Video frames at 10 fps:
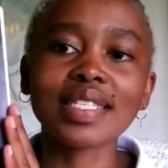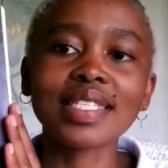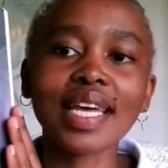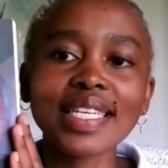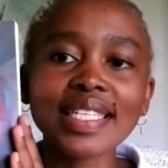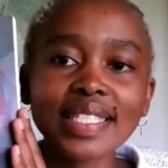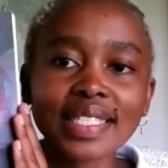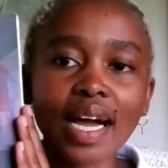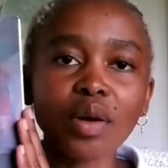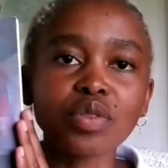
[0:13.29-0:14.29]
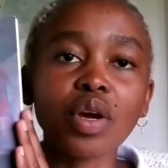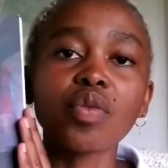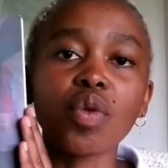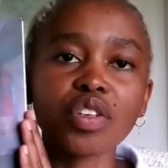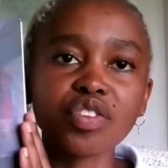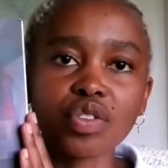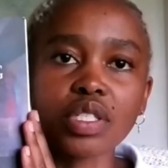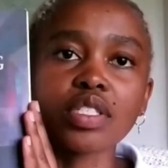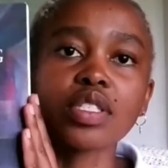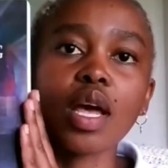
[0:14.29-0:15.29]
Sunny
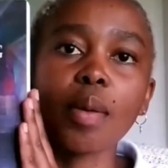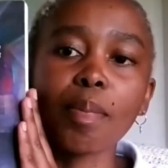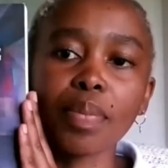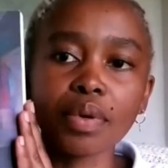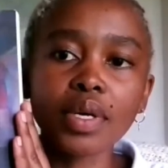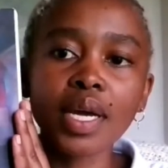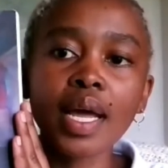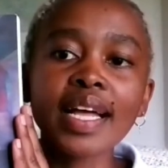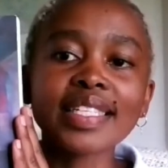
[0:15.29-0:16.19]
Stout-Rostron's book